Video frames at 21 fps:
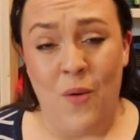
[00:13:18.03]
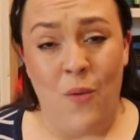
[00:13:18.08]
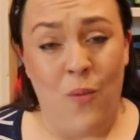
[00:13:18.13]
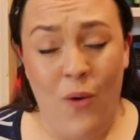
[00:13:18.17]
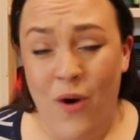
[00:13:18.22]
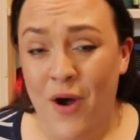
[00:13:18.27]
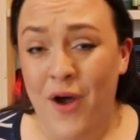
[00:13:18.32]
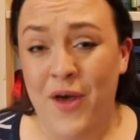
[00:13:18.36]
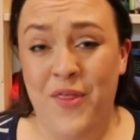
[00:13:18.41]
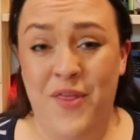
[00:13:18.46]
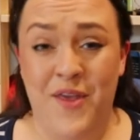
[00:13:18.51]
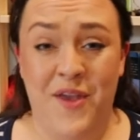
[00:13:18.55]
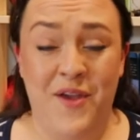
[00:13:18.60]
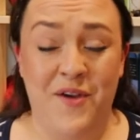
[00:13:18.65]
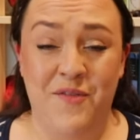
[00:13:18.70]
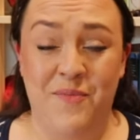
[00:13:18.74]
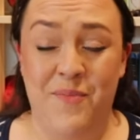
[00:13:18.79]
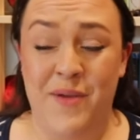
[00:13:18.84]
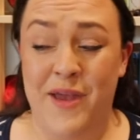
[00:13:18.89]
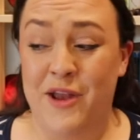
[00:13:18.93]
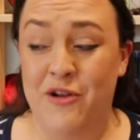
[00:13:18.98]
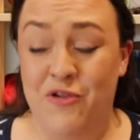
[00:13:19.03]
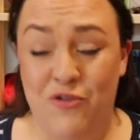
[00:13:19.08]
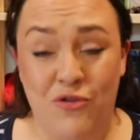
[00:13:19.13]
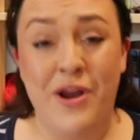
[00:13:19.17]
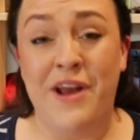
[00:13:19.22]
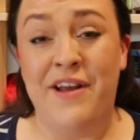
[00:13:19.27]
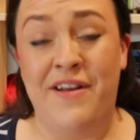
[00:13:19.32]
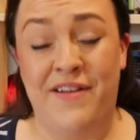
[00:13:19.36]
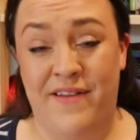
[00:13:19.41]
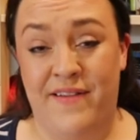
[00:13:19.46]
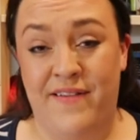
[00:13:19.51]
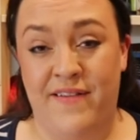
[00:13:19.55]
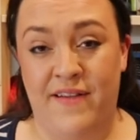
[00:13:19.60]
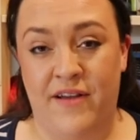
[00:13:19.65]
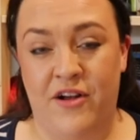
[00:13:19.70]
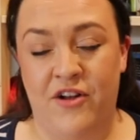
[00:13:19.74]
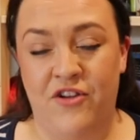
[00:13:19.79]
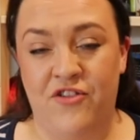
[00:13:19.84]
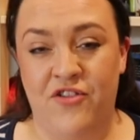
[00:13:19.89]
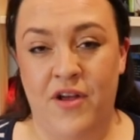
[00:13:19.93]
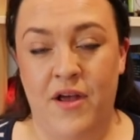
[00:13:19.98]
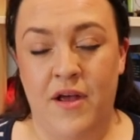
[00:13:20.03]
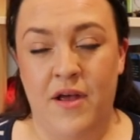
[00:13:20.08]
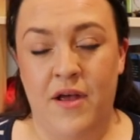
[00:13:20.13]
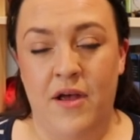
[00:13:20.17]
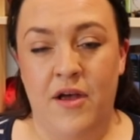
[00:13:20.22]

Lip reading: worthy of being treated as such.